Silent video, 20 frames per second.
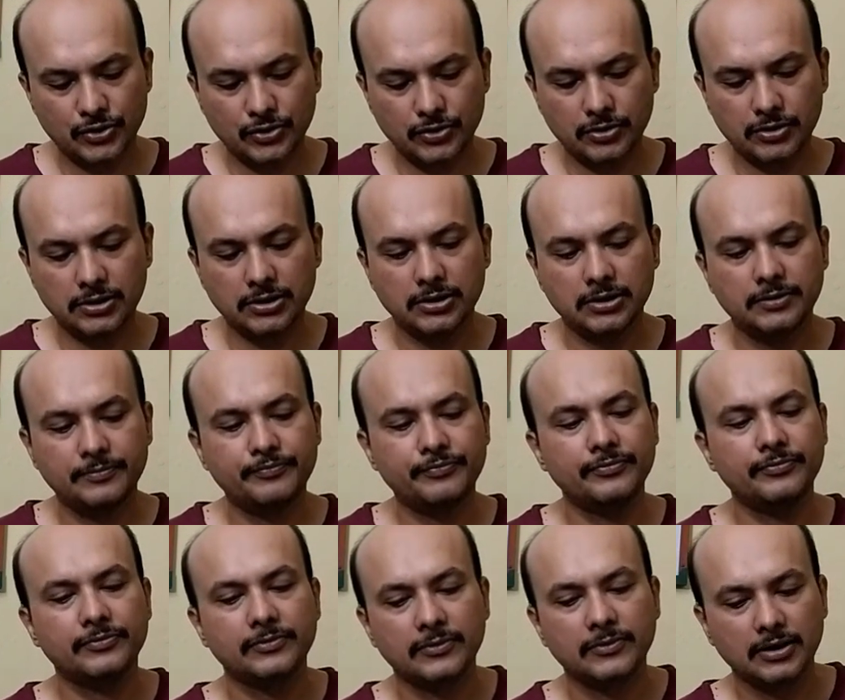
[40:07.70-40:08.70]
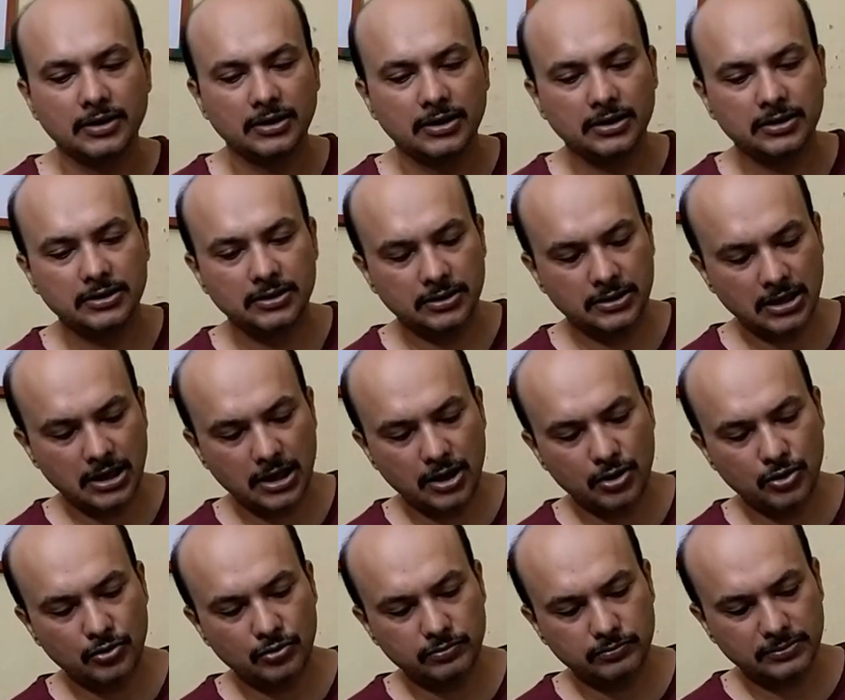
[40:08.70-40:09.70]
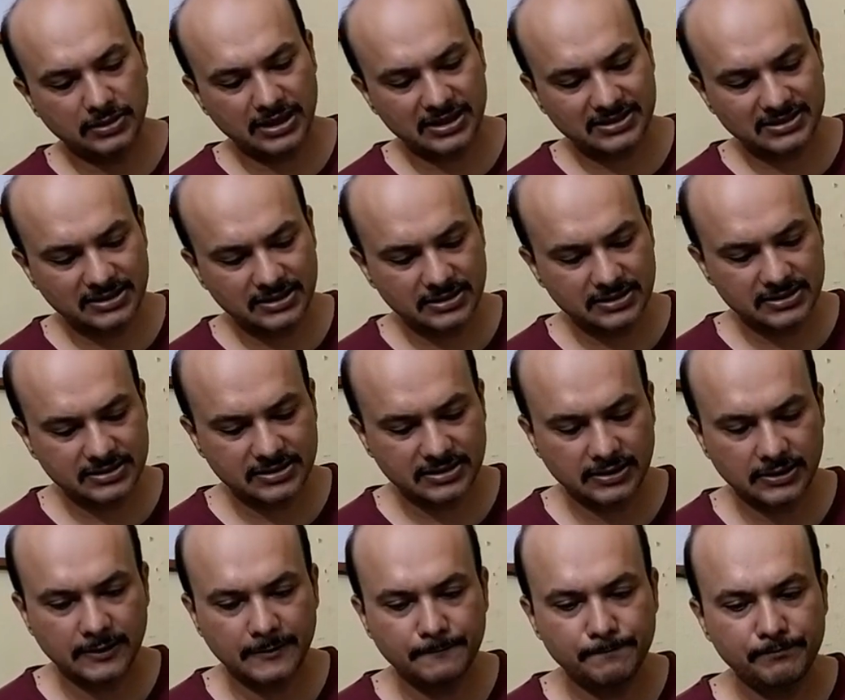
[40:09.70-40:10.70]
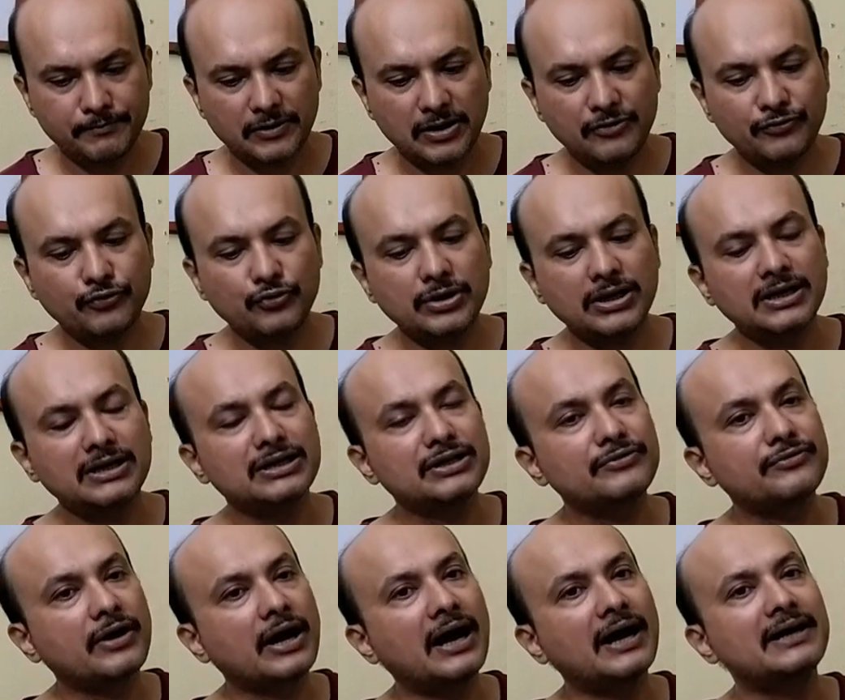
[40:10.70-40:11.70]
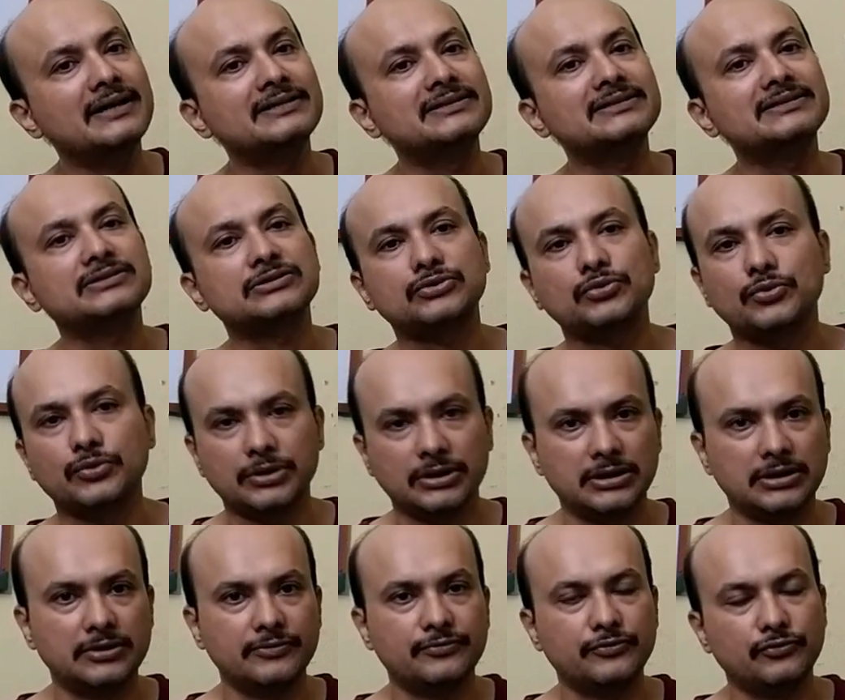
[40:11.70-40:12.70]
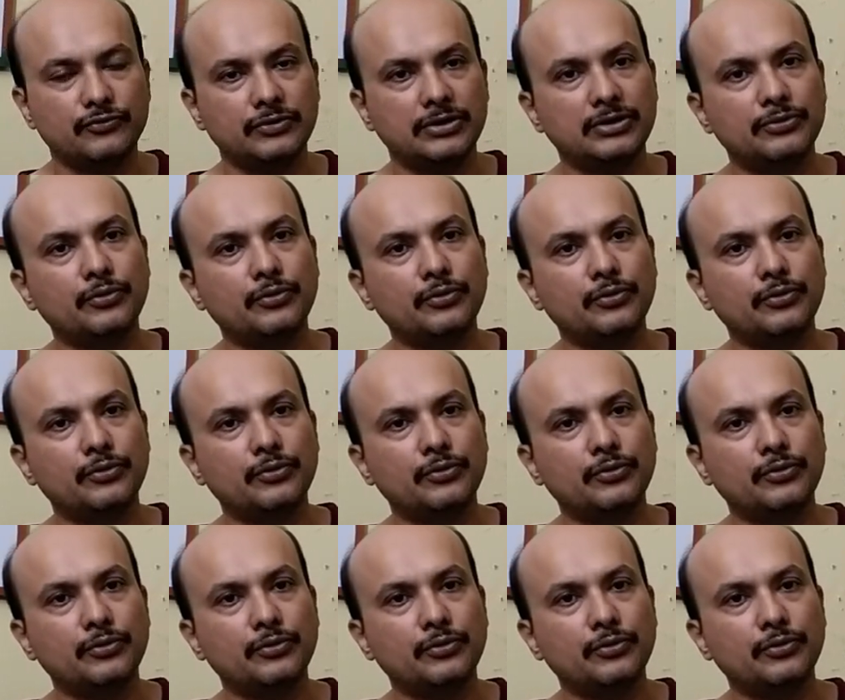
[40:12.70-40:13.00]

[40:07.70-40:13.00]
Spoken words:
So now next is if we can divide this story,